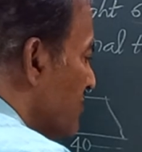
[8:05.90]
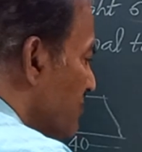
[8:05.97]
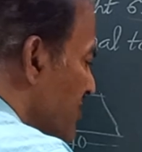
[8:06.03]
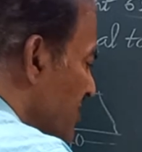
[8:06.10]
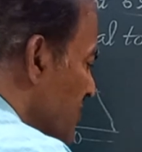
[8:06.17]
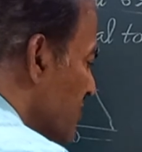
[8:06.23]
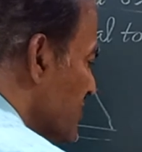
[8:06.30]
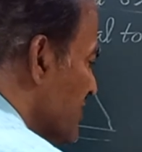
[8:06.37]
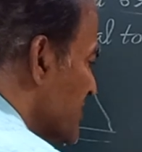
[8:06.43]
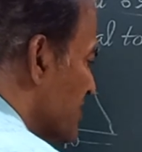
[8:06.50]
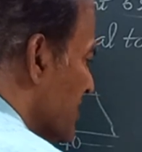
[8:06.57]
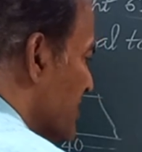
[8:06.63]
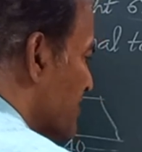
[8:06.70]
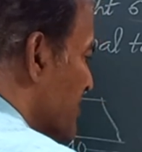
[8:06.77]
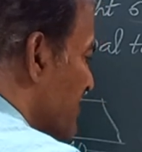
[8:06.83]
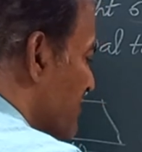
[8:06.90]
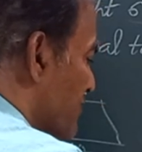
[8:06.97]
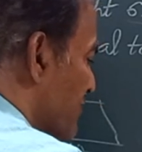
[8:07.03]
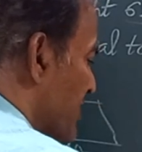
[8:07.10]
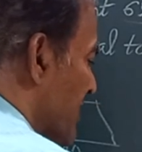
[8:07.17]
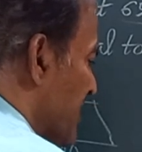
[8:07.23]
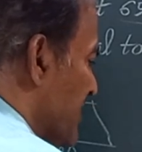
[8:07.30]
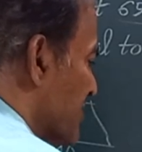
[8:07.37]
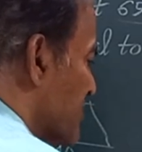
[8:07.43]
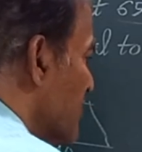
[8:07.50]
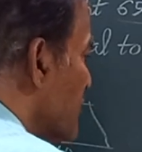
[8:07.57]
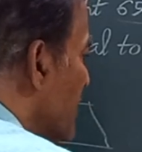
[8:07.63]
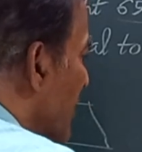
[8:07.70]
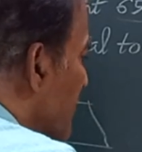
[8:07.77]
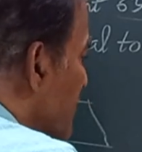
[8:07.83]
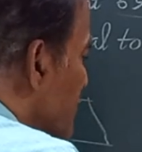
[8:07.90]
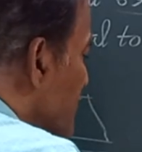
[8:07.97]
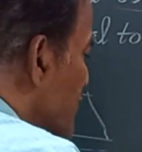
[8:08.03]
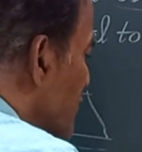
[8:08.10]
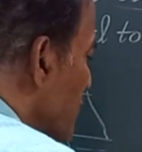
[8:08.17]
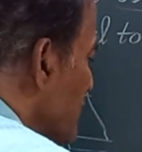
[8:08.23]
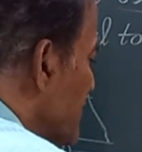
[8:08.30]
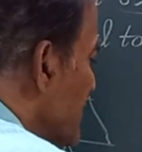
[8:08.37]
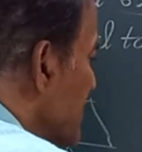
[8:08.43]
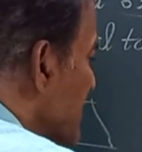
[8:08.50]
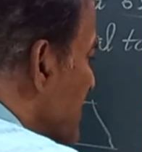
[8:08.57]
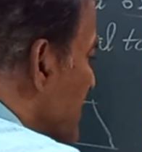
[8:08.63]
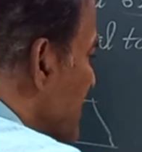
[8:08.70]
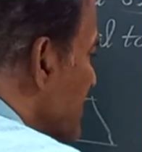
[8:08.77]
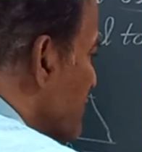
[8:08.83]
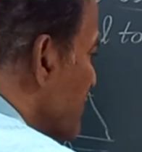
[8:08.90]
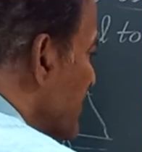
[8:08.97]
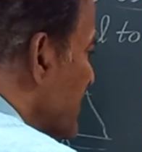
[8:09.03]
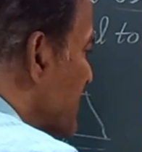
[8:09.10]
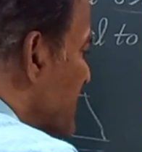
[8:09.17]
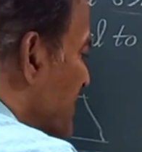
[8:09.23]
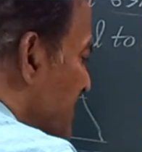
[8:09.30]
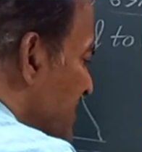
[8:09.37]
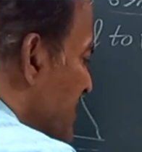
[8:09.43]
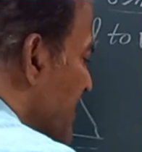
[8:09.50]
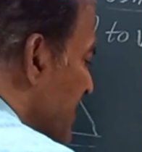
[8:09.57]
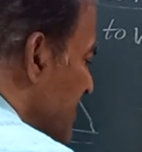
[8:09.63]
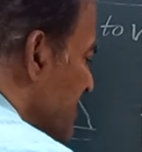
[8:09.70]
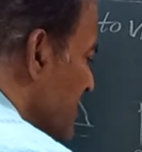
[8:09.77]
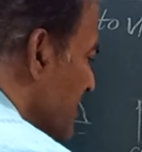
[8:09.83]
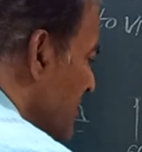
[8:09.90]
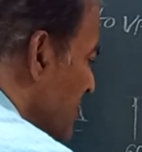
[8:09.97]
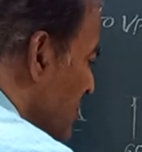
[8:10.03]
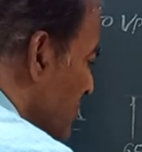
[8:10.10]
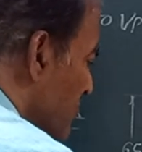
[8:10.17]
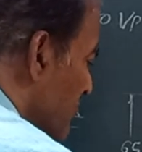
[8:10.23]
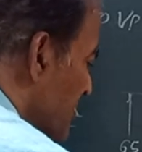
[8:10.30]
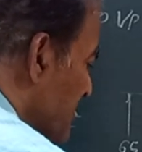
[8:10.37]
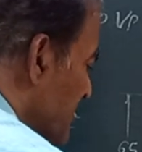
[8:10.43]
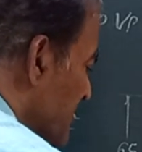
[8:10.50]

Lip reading: below the section plane, so you have to show these lines by thin lines, but